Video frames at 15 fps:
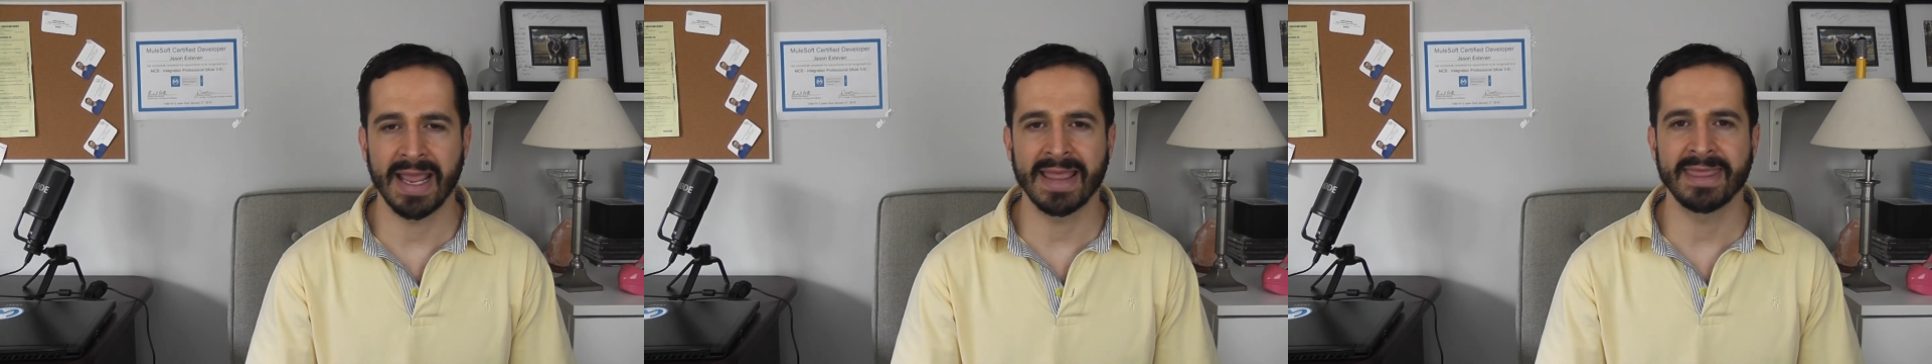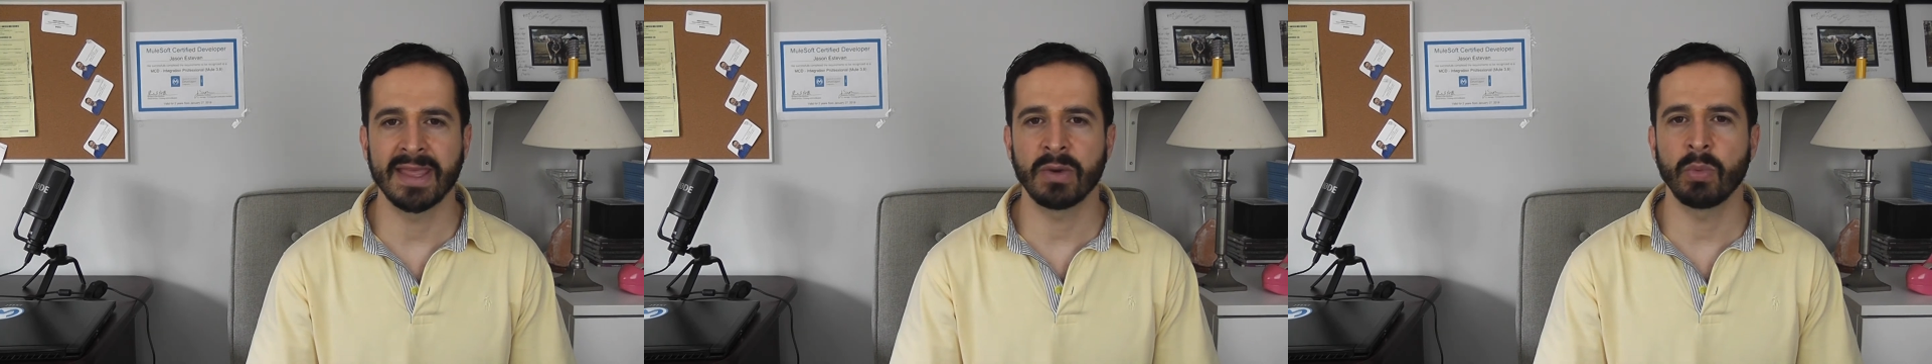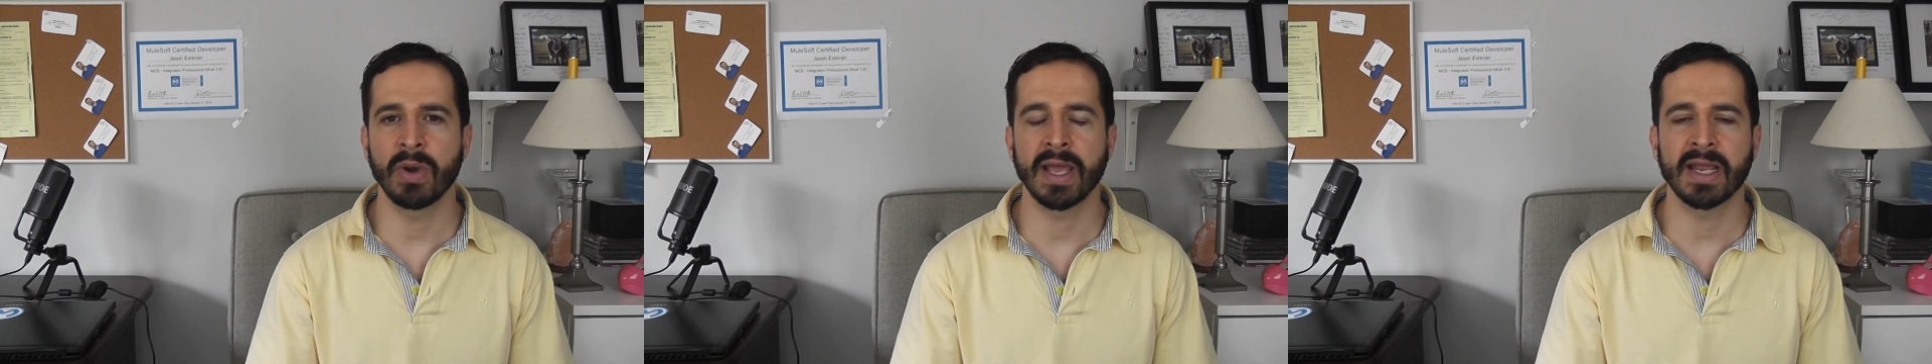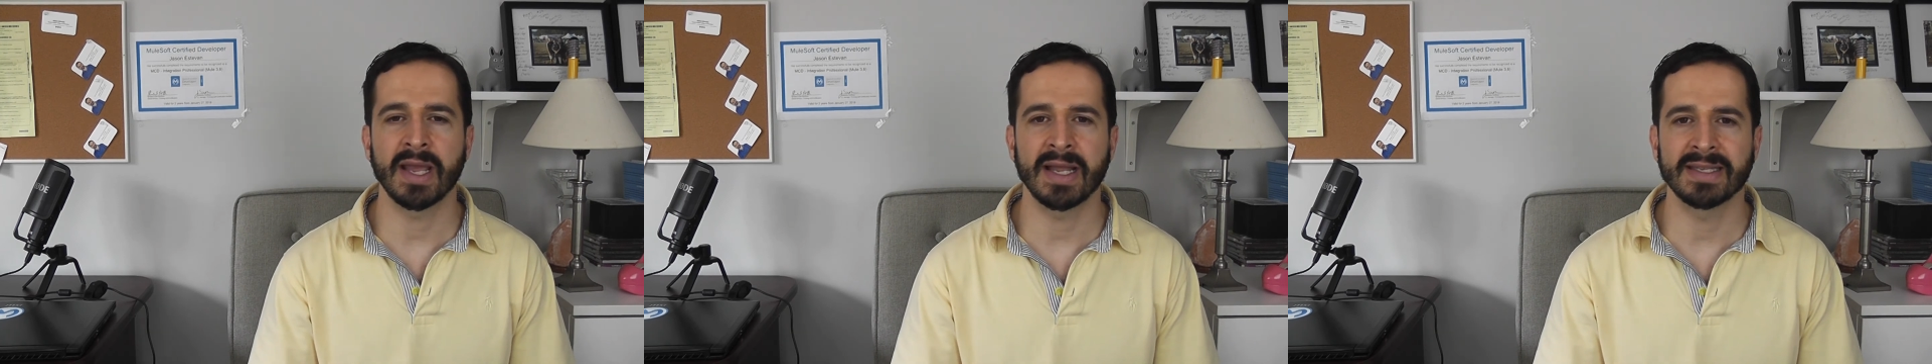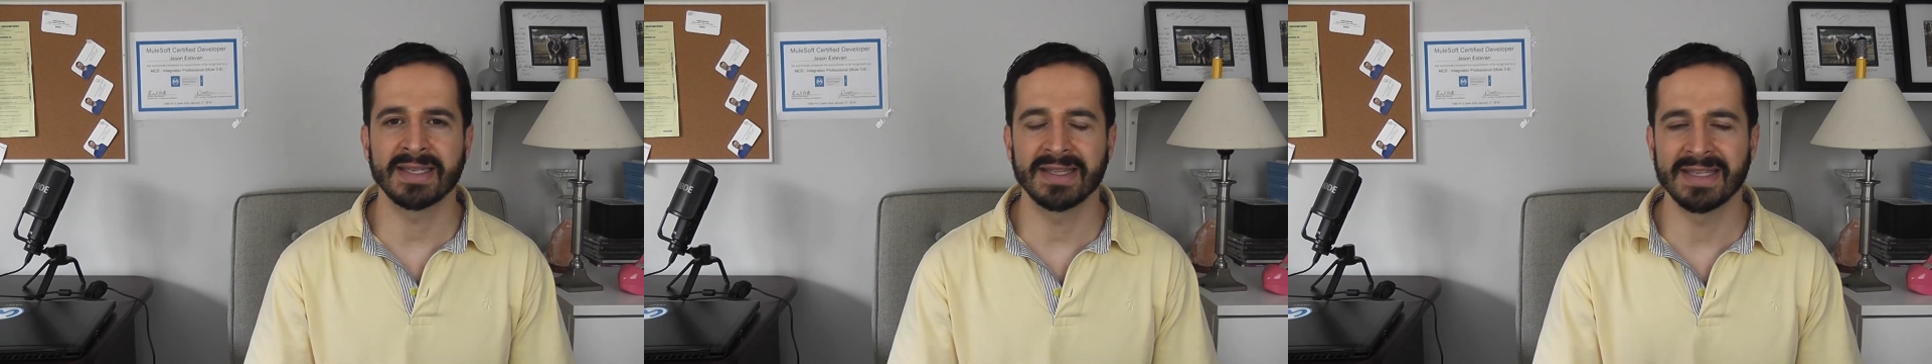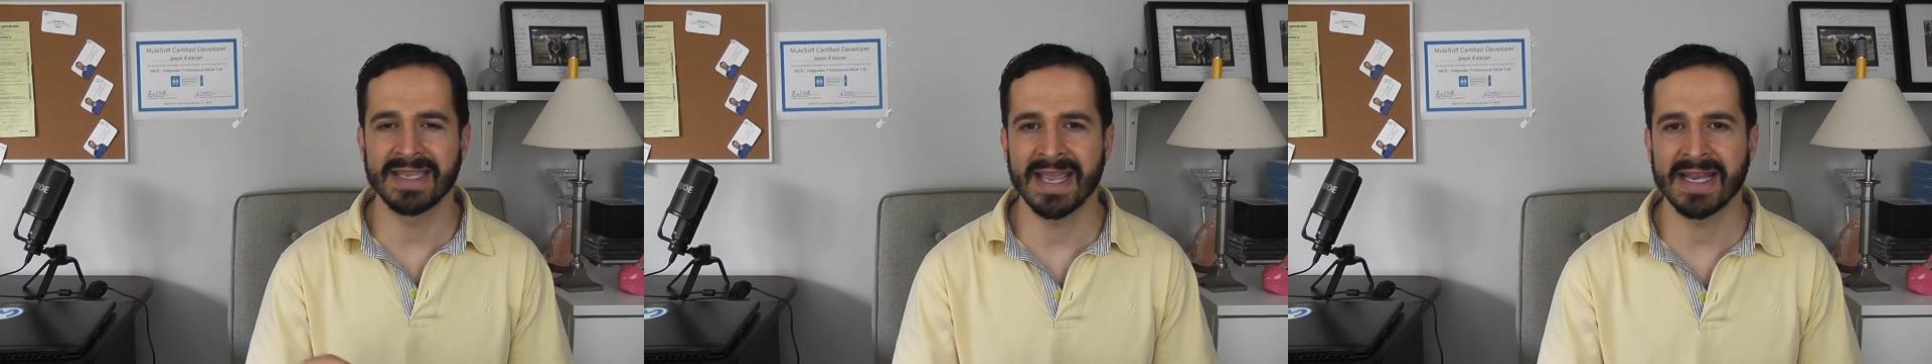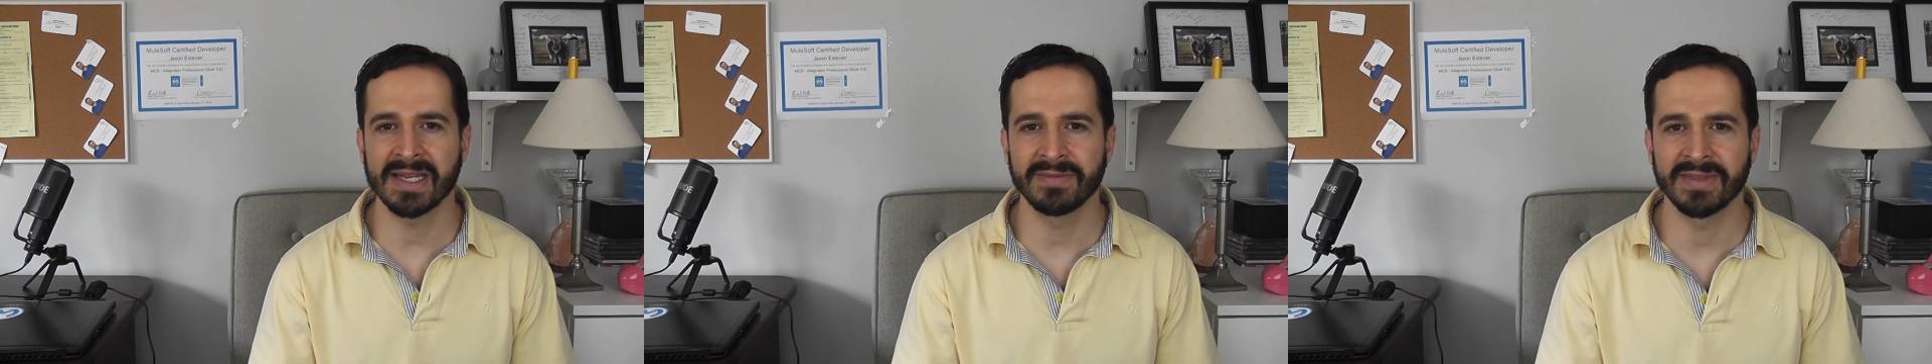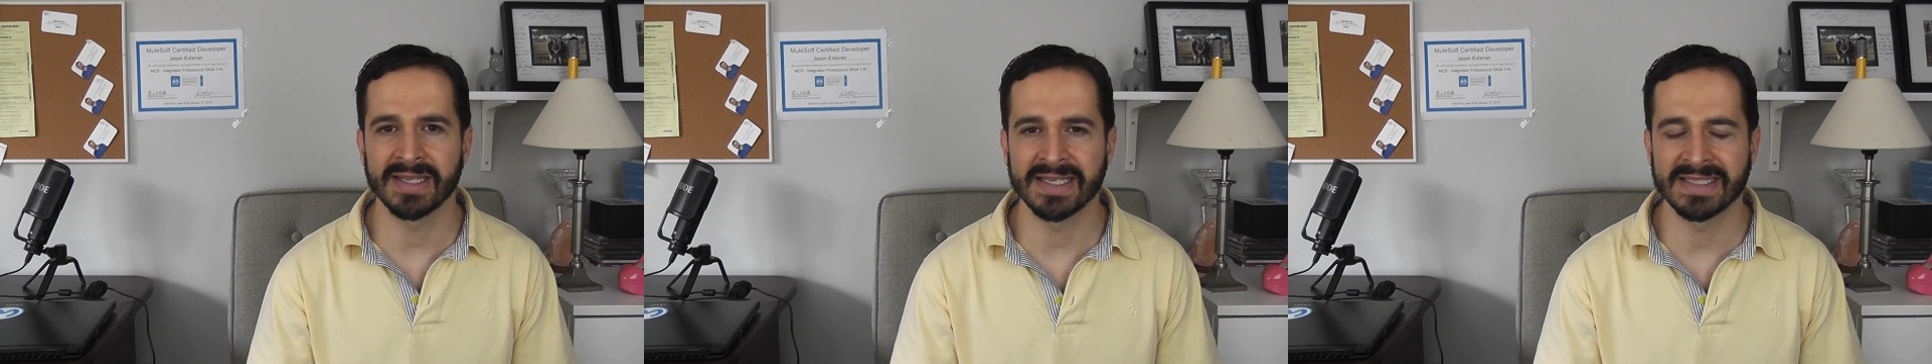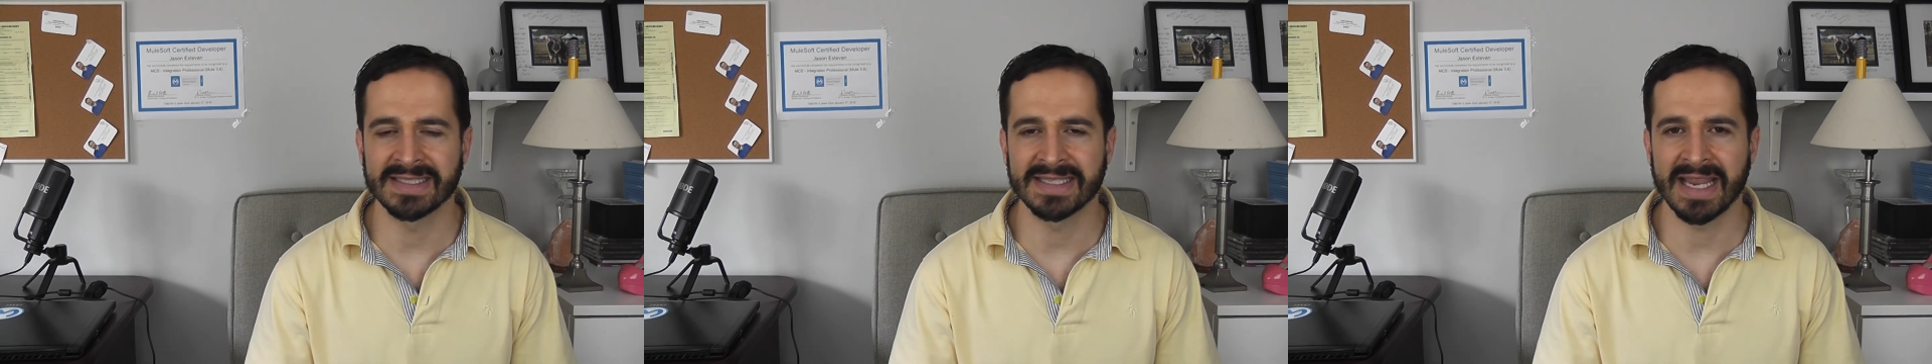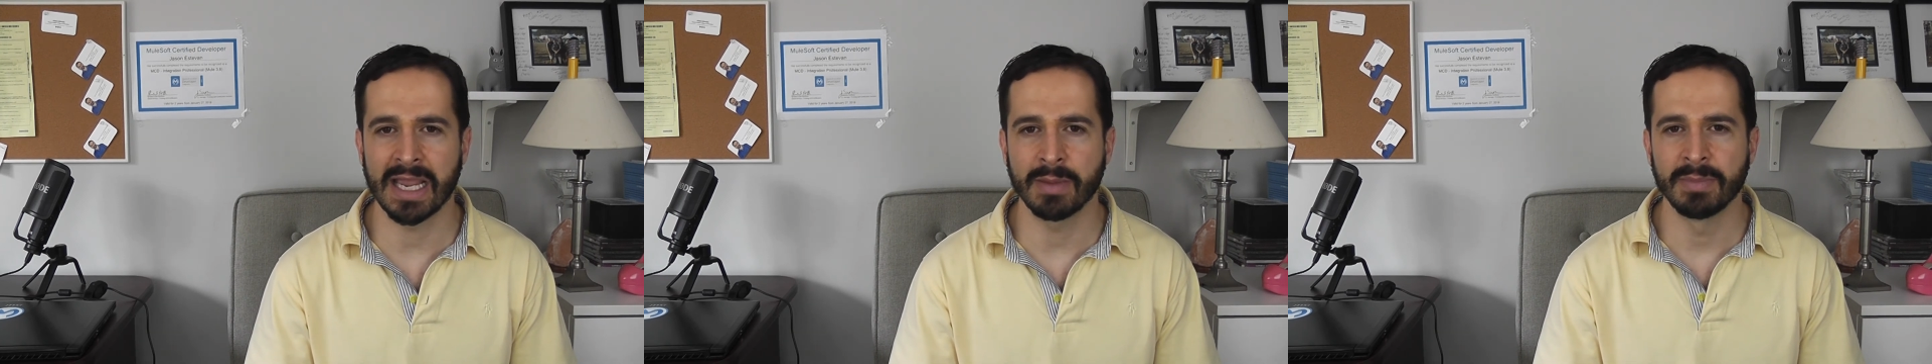And then when I got to the end of the
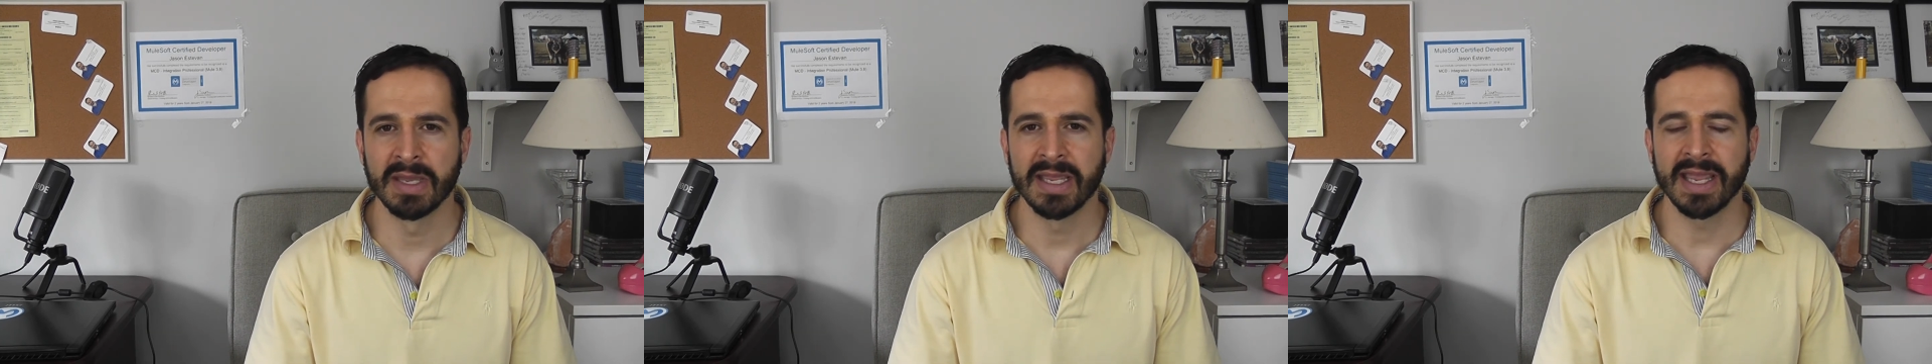exam,